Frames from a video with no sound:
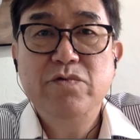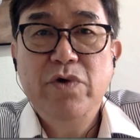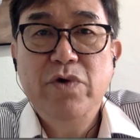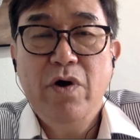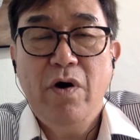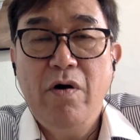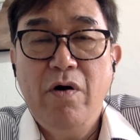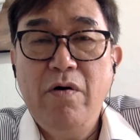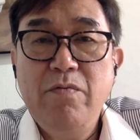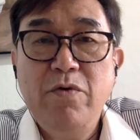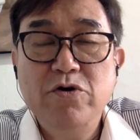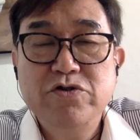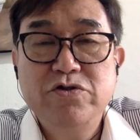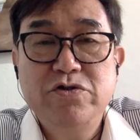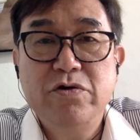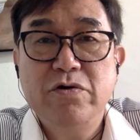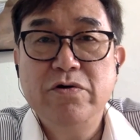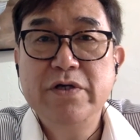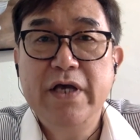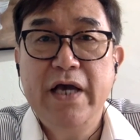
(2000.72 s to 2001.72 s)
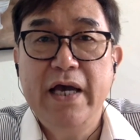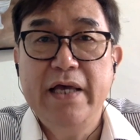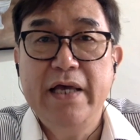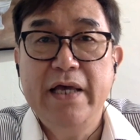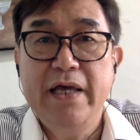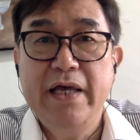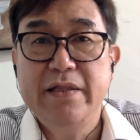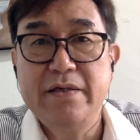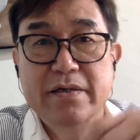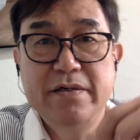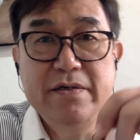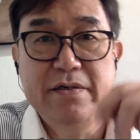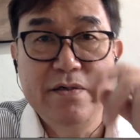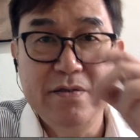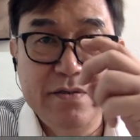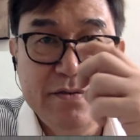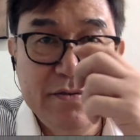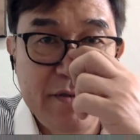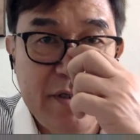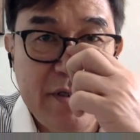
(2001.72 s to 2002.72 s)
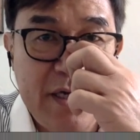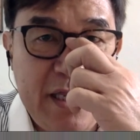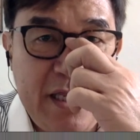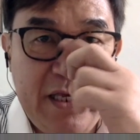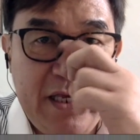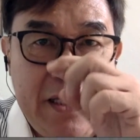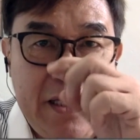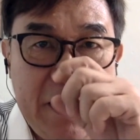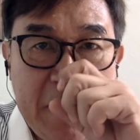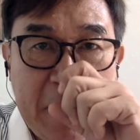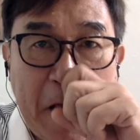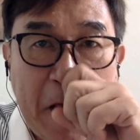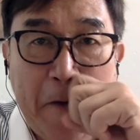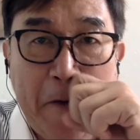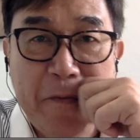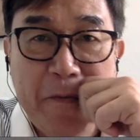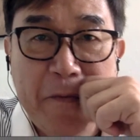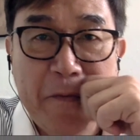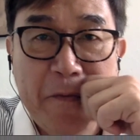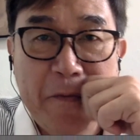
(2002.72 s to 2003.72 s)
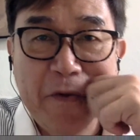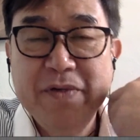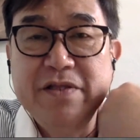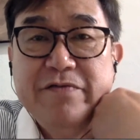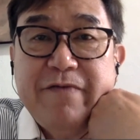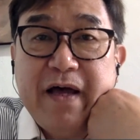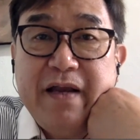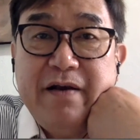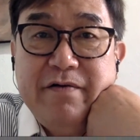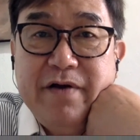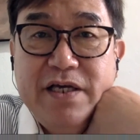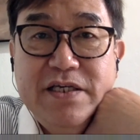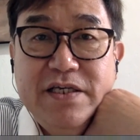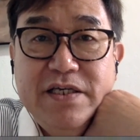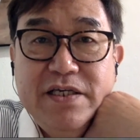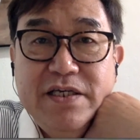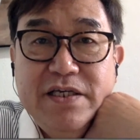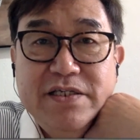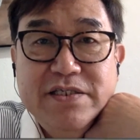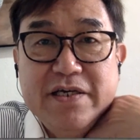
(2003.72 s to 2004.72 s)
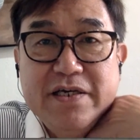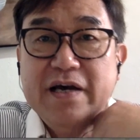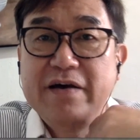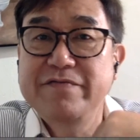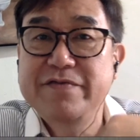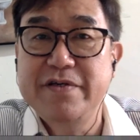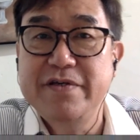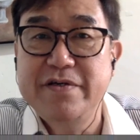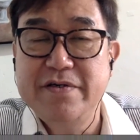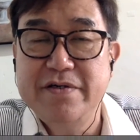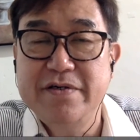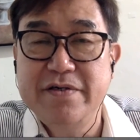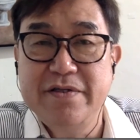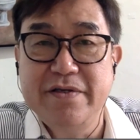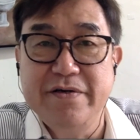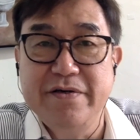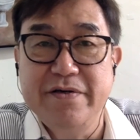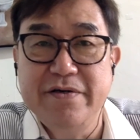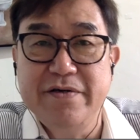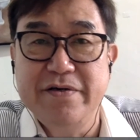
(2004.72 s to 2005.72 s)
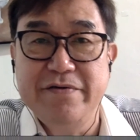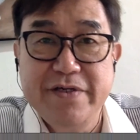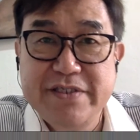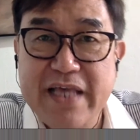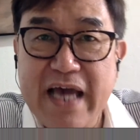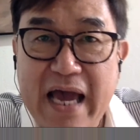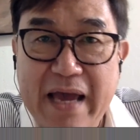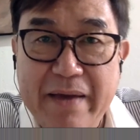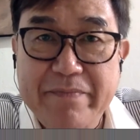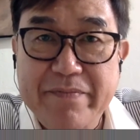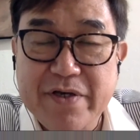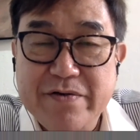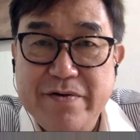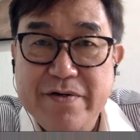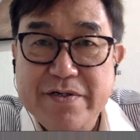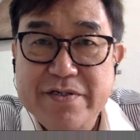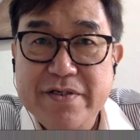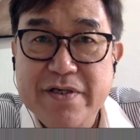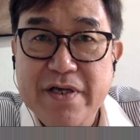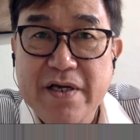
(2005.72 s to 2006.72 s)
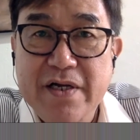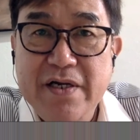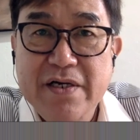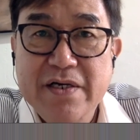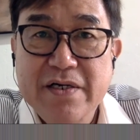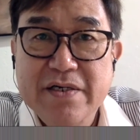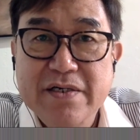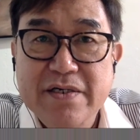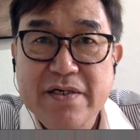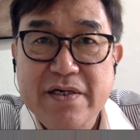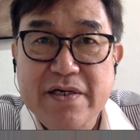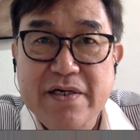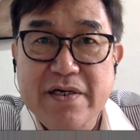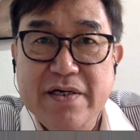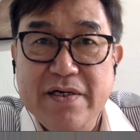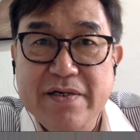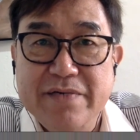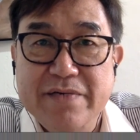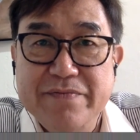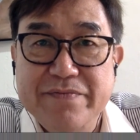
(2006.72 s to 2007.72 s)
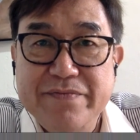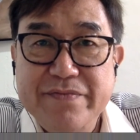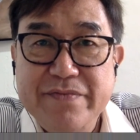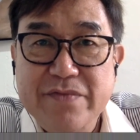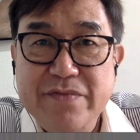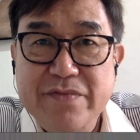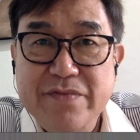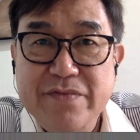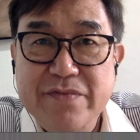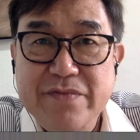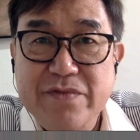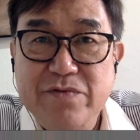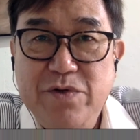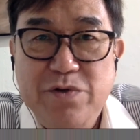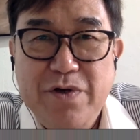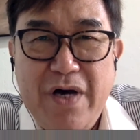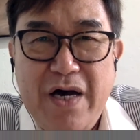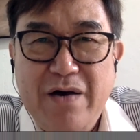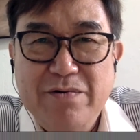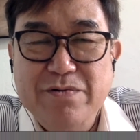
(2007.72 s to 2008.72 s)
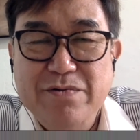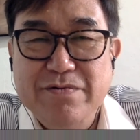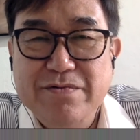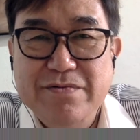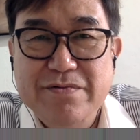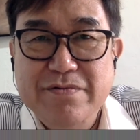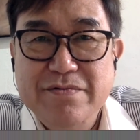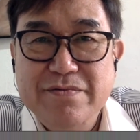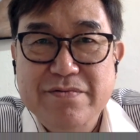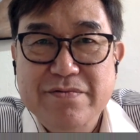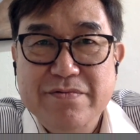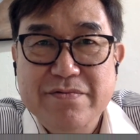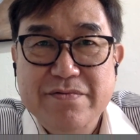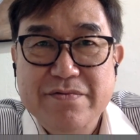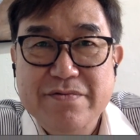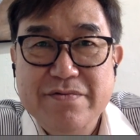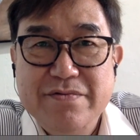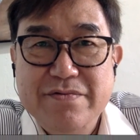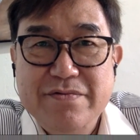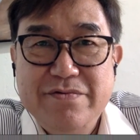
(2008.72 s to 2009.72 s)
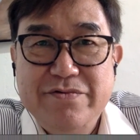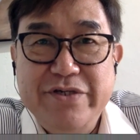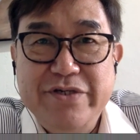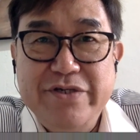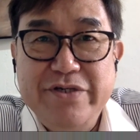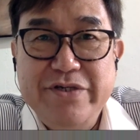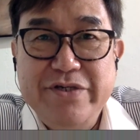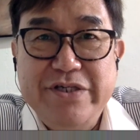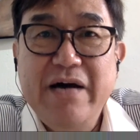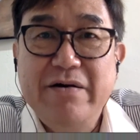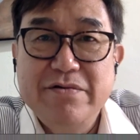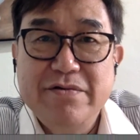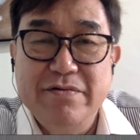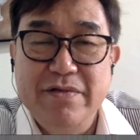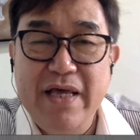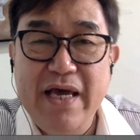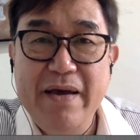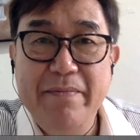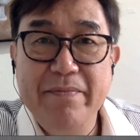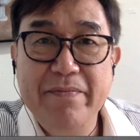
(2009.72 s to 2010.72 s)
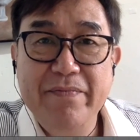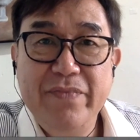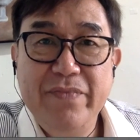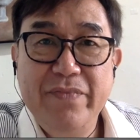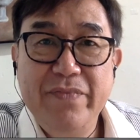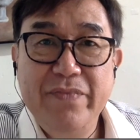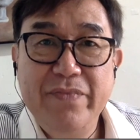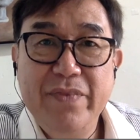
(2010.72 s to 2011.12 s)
We almost don't get any government fundraising after the first time, because we don't know how to reach out to them.